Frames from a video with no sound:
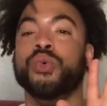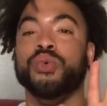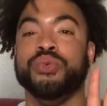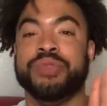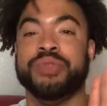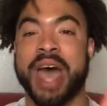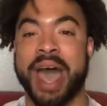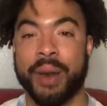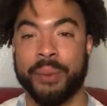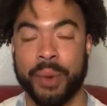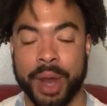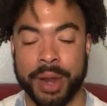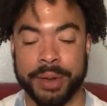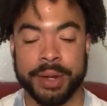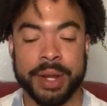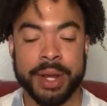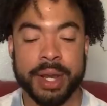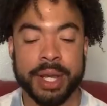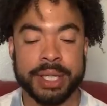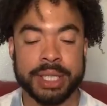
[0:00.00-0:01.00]
that one.
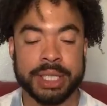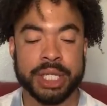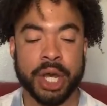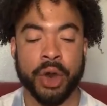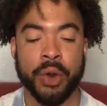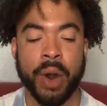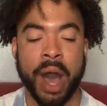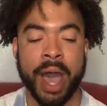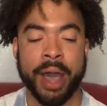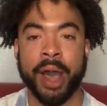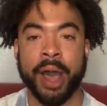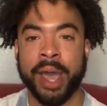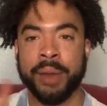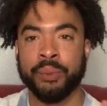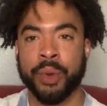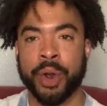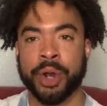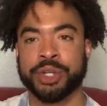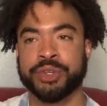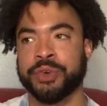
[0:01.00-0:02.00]
So I
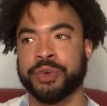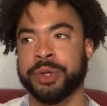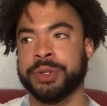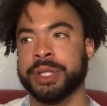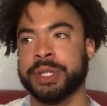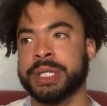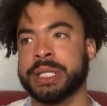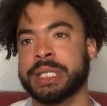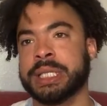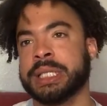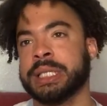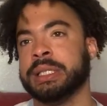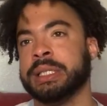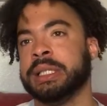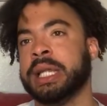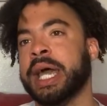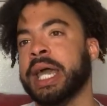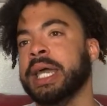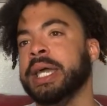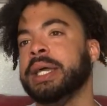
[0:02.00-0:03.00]
worked for this
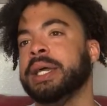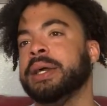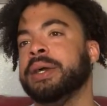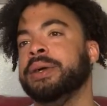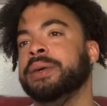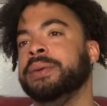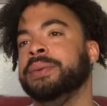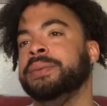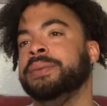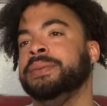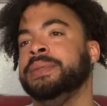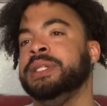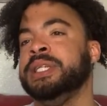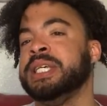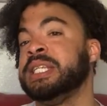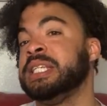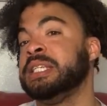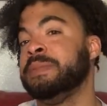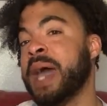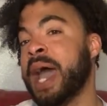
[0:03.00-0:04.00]
like
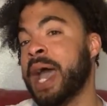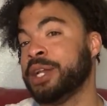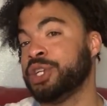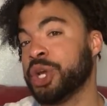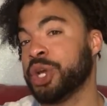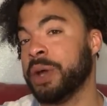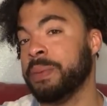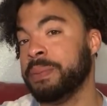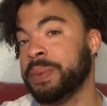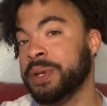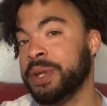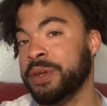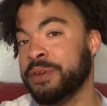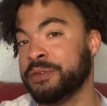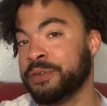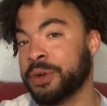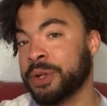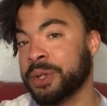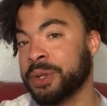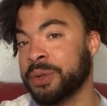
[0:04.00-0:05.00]
dispatch company
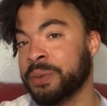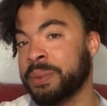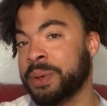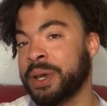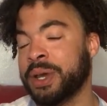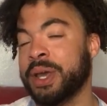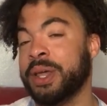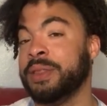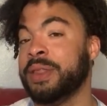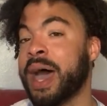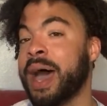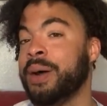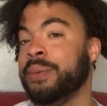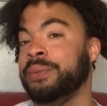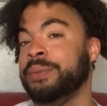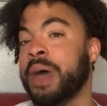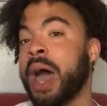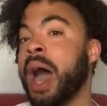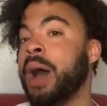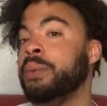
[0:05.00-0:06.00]
for a little bit, and
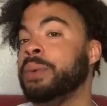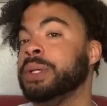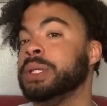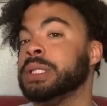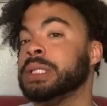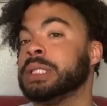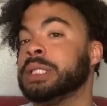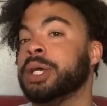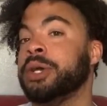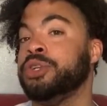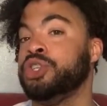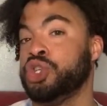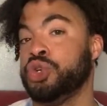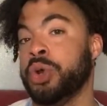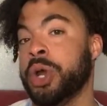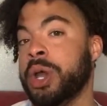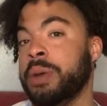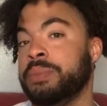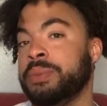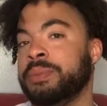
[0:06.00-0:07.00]
that was a
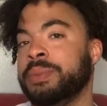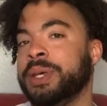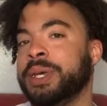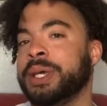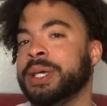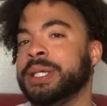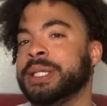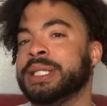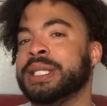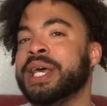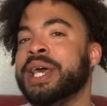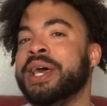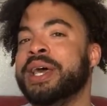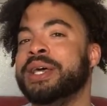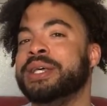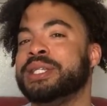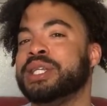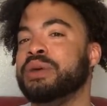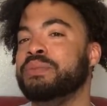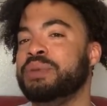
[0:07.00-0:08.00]
trip because
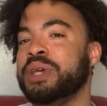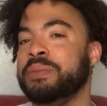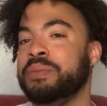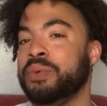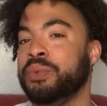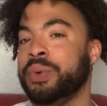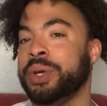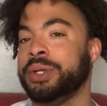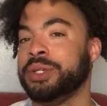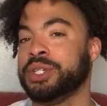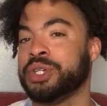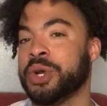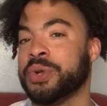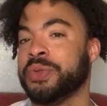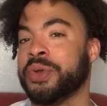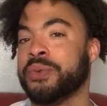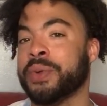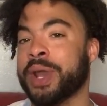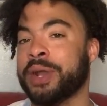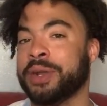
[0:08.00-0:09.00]
some people wouldn't turn
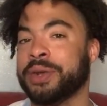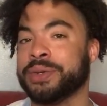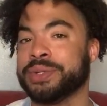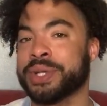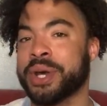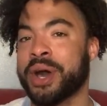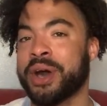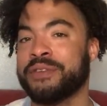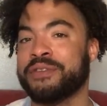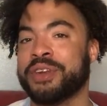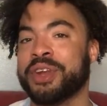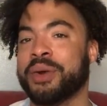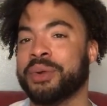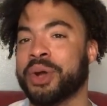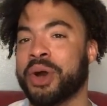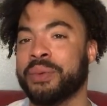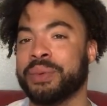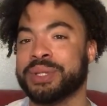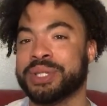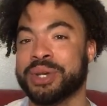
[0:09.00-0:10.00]
their radios off, and I would
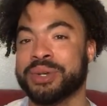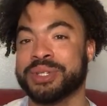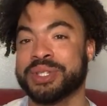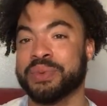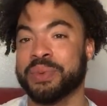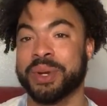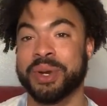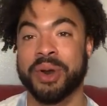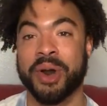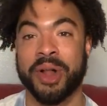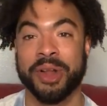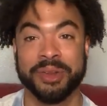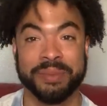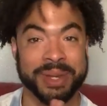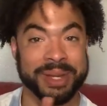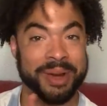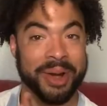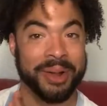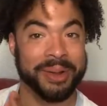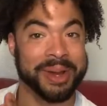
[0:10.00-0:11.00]
always hear someone calling
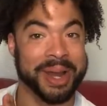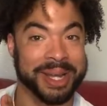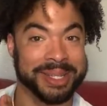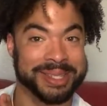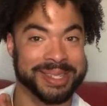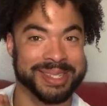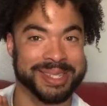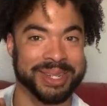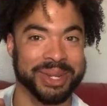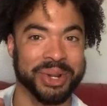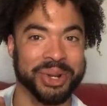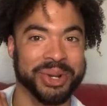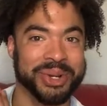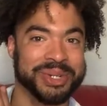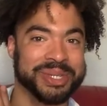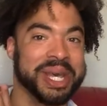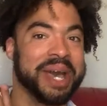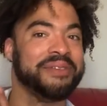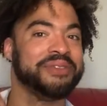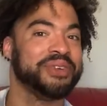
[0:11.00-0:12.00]
me all kinds of
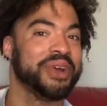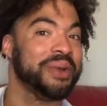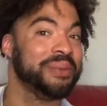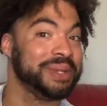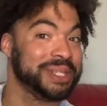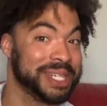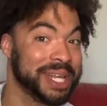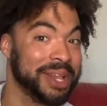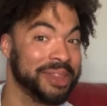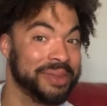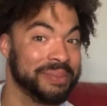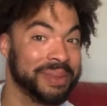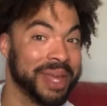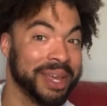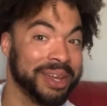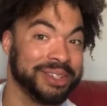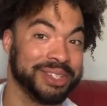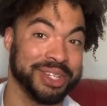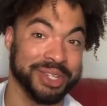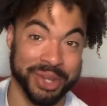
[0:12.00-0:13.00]
slurs after I would tell them
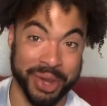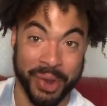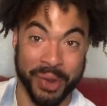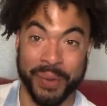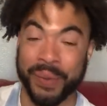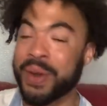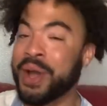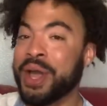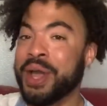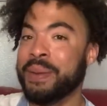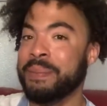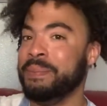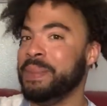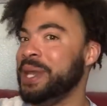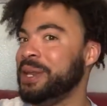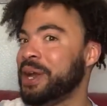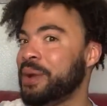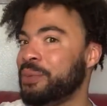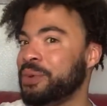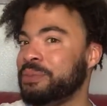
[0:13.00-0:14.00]
like to go
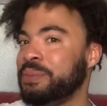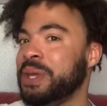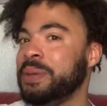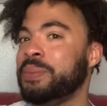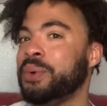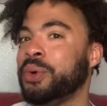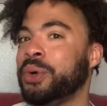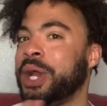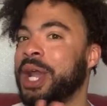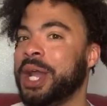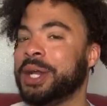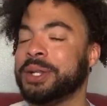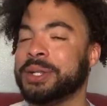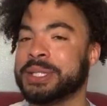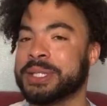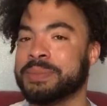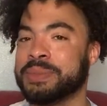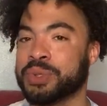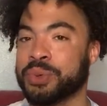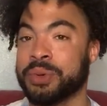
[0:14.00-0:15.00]
meet up with people or handle
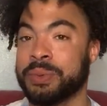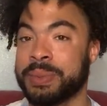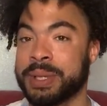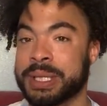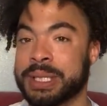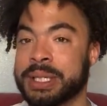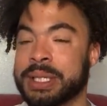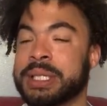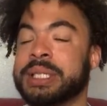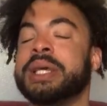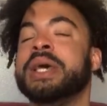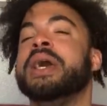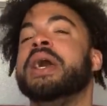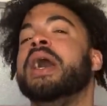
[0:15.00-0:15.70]
some sort of business.